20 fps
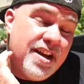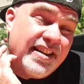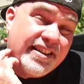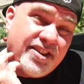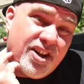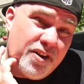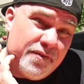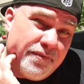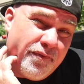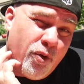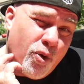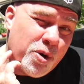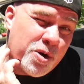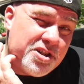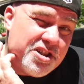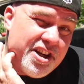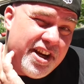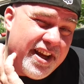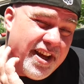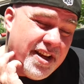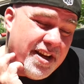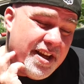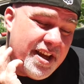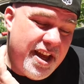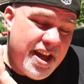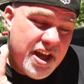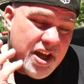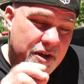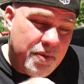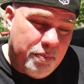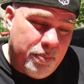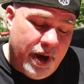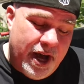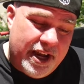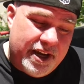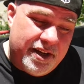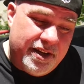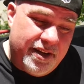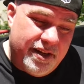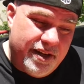it's unfortunate, but